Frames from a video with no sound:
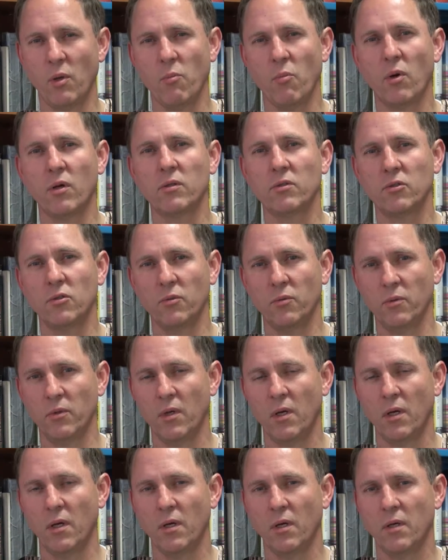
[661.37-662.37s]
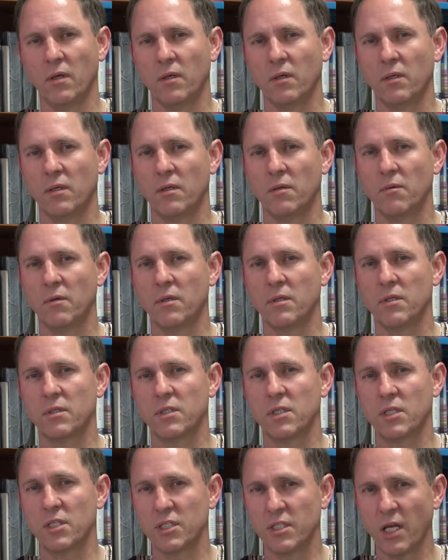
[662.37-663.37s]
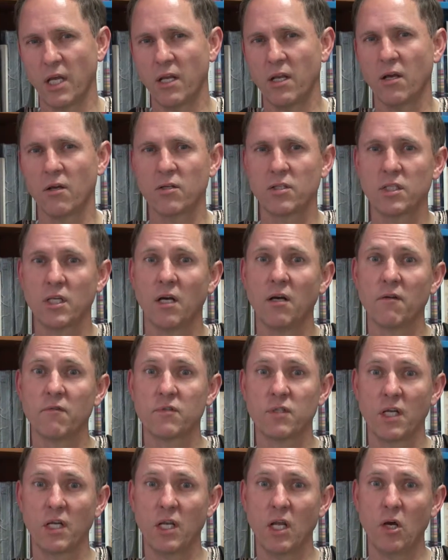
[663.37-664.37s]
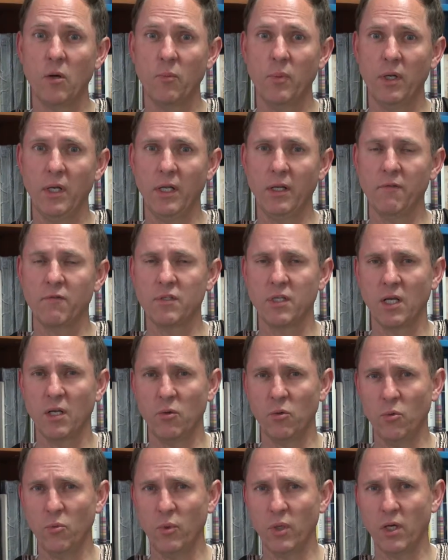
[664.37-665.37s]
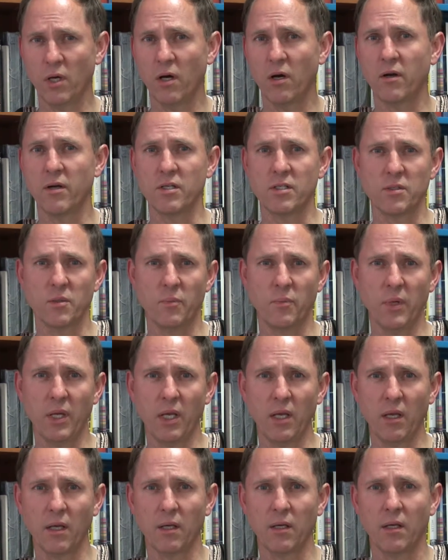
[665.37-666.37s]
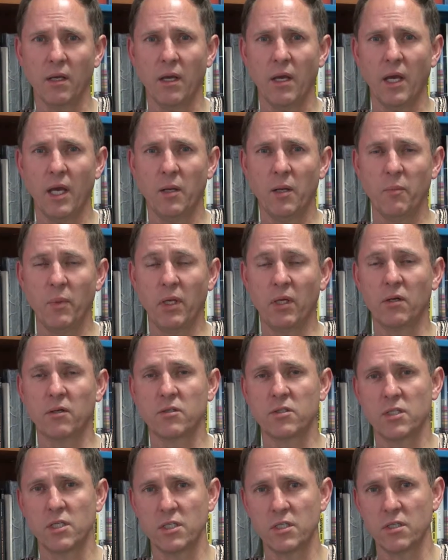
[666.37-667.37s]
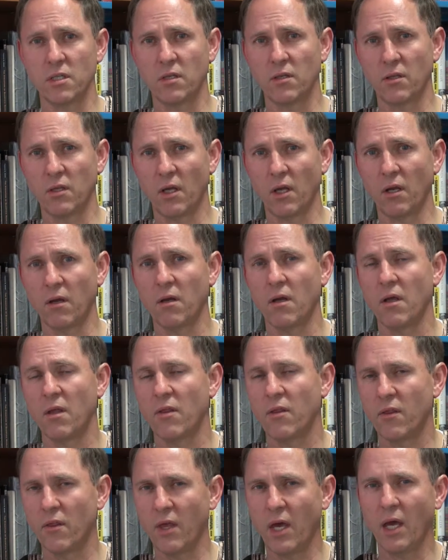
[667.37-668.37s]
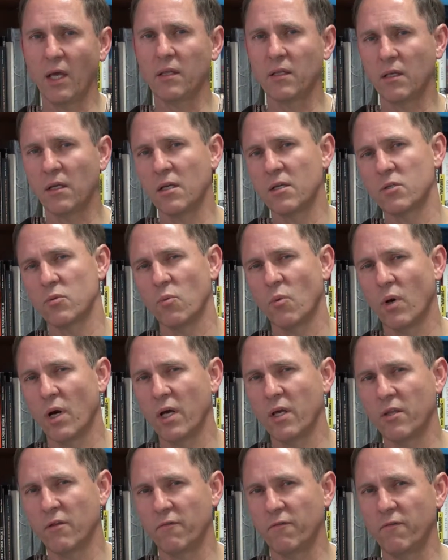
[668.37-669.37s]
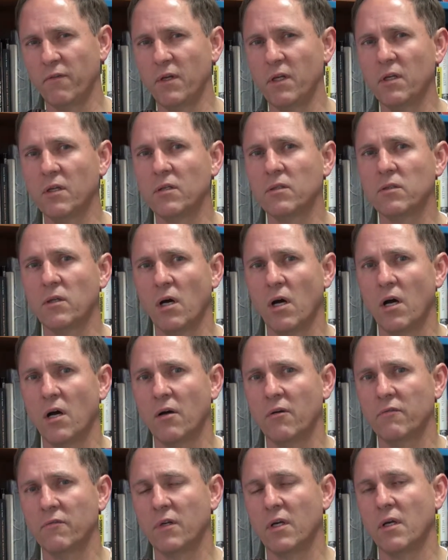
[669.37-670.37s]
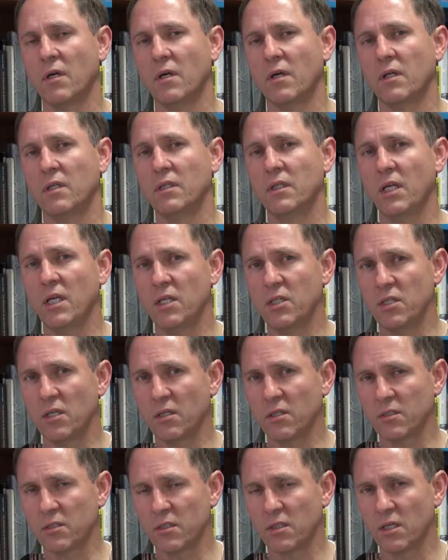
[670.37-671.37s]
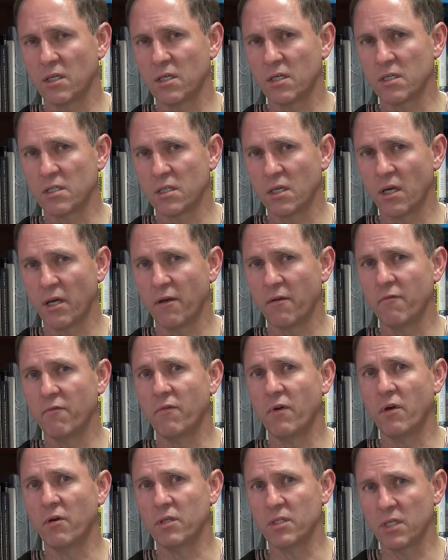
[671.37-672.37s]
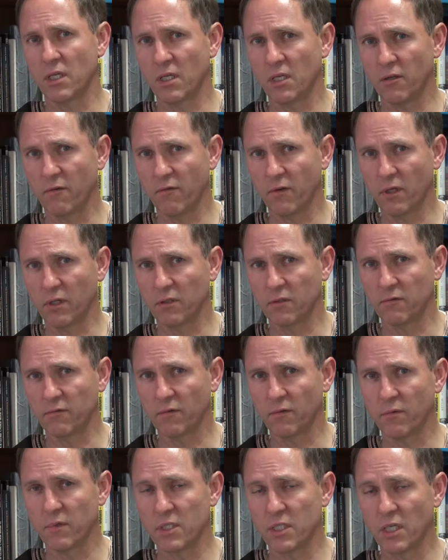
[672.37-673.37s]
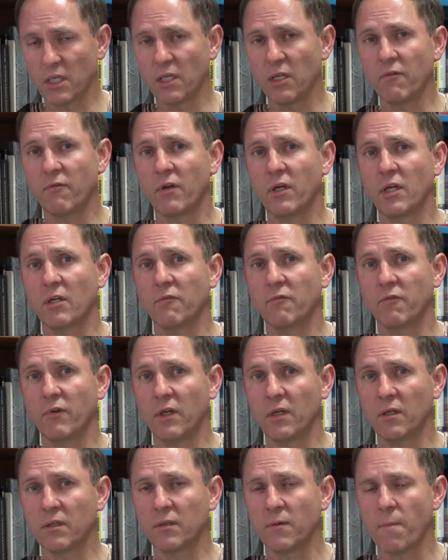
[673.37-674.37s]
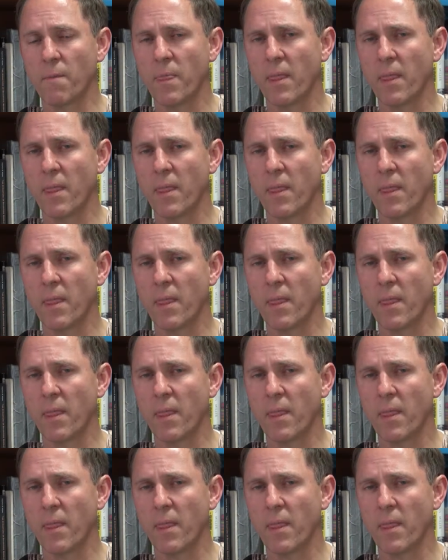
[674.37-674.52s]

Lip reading: we want to sustain ourselves in our beliefs in who we are as a being and be consistent there. That is why the field of teachings is a very significant field.